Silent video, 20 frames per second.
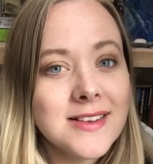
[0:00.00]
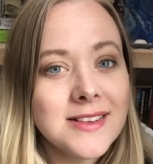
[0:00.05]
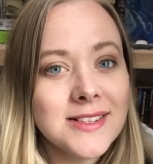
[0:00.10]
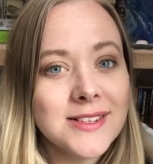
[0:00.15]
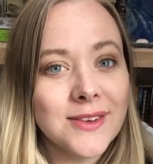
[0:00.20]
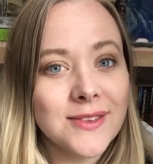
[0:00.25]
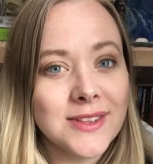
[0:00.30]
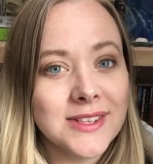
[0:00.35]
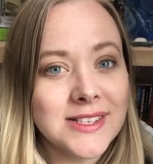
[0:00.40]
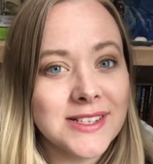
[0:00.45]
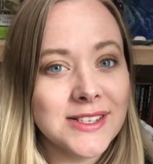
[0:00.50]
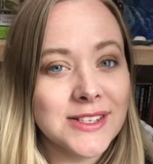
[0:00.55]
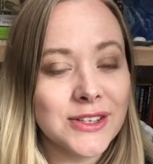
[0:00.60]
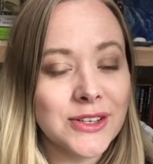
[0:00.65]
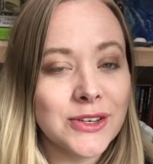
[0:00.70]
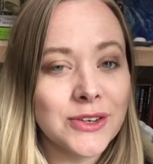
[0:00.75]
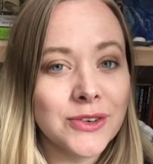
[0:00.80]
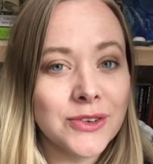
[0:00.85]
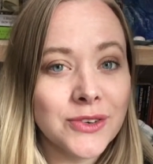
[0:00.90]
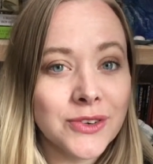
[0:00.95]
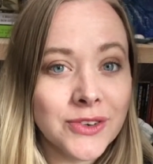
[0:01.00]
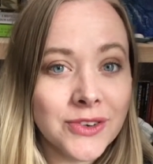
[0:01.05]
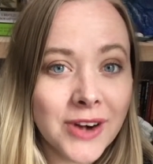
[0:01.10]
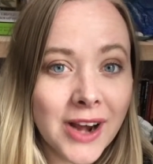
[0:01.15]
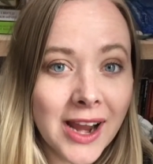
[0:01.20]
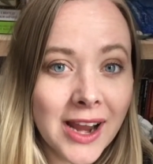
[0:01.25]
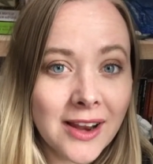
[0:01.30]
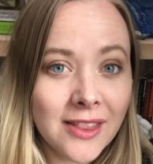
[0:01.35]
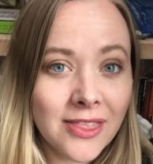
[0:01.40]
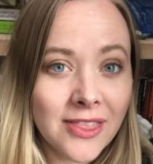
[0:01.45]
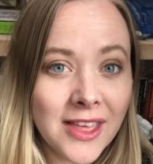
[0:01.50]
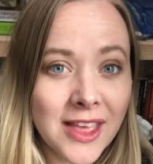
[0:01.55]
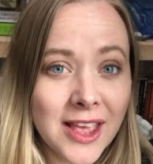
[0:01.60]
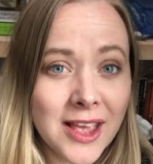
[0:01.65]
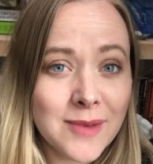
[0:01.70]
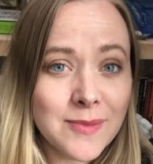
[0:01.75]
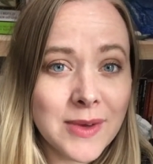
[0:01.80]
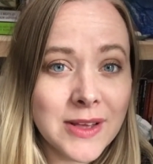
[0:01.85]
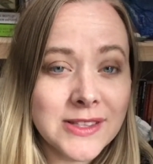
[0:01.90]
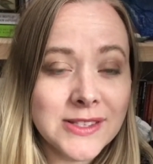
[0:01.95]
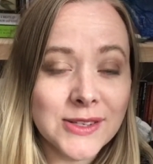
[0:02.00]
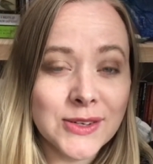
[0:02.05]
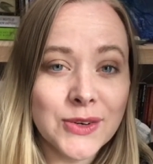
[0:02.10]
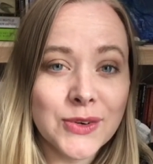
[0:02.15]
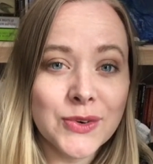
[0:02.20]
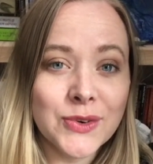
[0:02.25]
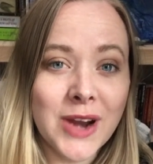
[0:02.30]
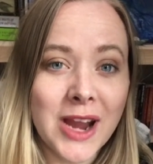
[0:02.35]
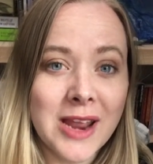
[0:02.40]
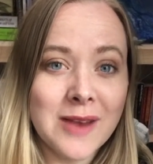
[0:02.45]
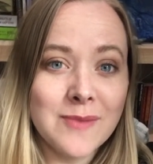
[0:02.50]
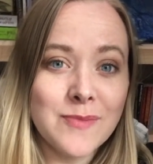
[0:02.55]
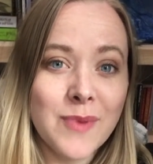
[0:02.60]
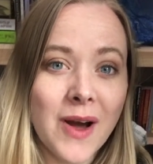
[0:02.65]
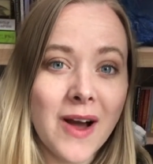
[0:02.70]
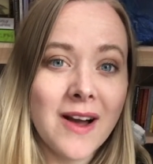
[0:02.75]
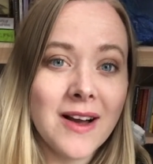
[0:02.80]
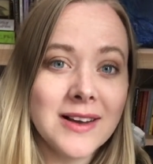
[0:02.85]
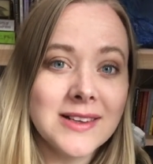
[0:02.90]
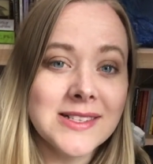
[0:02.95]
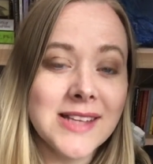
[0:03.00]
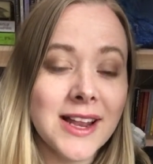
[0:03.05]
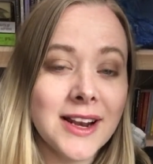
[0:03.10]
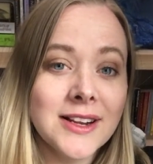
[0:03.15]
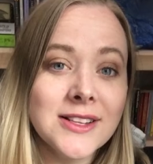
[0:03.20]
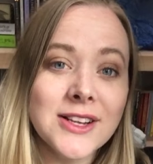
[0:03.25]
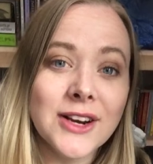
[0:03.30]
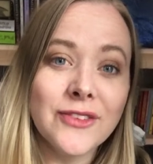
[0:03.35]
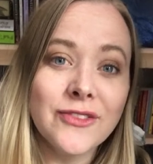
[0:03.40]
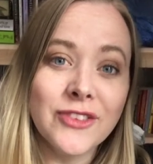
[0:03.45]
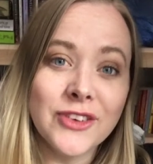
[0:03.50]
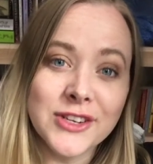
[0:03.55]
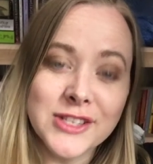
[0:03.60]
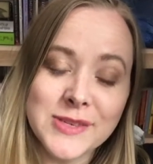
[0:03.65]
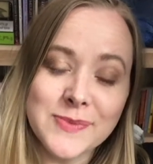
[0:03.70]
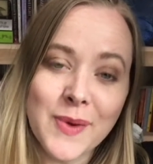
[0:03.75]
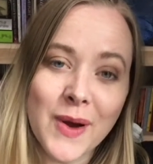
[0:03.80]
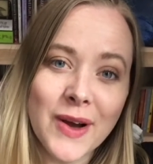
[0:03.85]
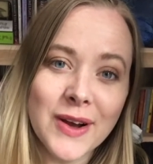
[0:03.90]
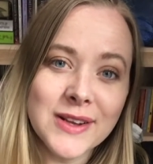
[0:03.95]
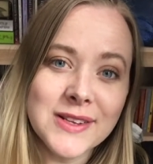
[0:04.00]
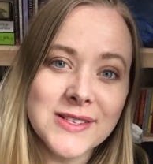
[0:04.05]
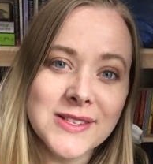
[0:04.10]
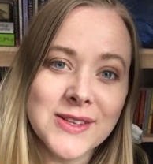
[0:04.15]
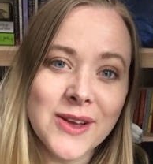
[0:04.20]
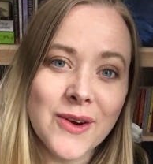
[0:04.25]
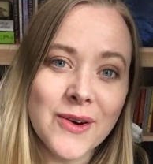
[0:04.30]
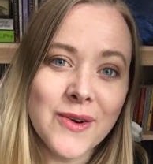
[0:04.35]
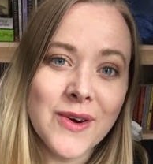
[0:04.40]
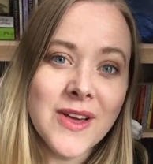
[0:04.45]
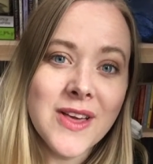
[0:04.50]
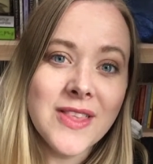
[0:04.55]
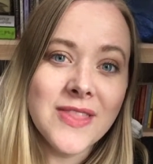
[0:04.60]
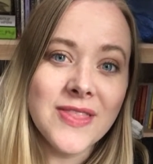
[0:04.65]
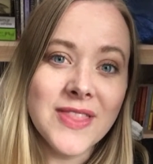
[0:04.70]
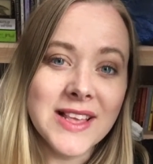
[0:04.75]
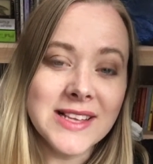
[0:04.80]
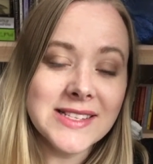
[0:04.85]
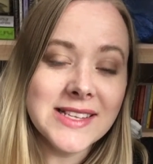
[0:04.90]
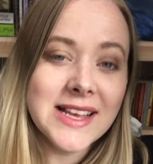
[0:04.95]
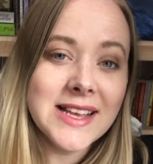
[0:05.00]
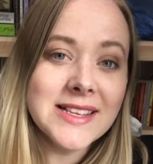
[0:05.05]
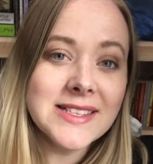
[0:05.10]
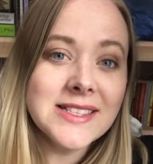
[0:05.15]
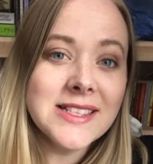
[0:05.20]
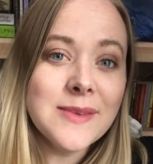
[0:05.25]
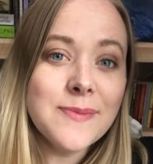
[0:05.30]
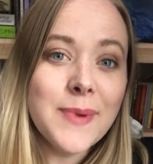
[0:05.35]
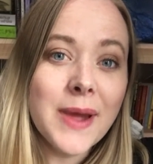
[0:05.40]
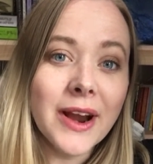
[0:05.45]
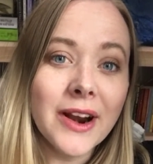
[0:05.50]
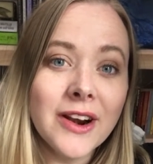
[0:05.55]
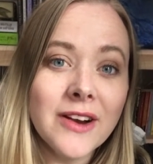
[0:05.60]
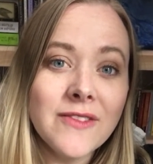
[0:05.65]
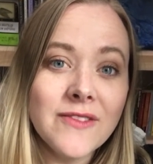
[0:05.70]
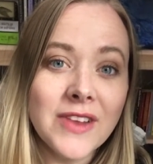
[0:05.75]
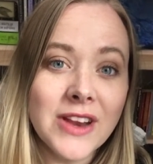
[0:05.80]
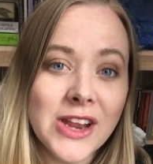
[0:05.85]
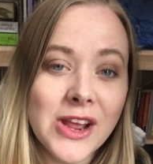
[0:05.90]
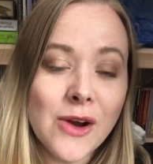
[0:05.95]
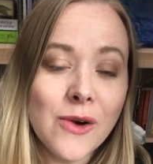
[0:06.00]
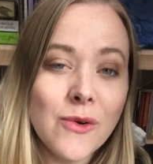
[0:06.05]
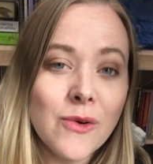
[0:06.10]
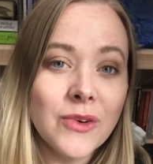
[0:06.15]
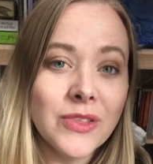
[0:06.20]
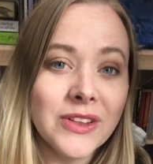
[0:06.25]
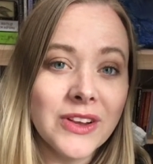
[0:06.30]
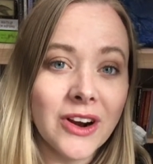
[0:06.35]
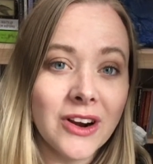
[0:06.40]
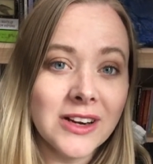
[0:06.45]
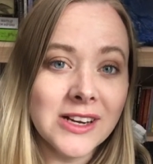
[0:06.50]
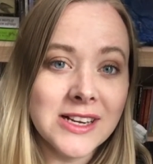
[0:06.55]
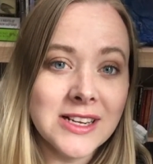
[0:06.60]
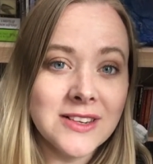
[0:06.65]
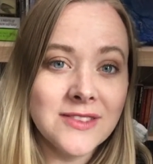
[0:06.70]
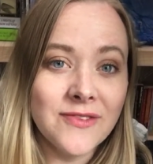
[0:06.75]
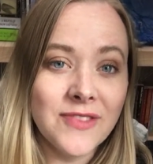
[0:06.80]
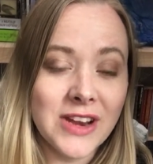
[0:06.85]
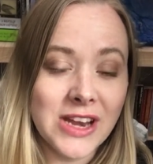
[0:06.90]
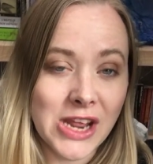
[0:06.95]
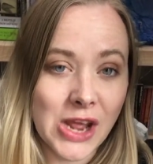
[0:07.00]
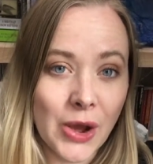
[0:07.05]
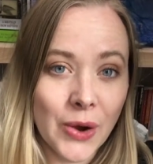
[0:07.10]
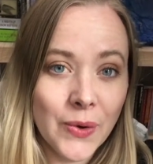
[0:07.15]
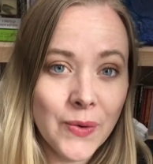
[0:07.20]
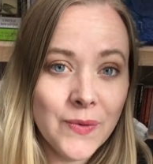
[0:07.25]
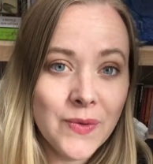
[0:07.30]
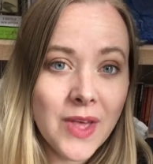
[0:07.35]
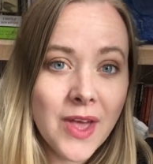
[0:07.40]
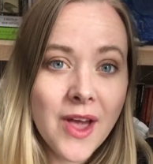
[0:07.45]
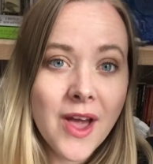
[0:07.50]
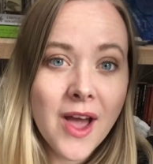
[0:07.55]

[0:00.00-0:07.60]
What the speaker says: So this is a great theme, it's a great box, and it's our first box. So this is the parent video or the guardian video.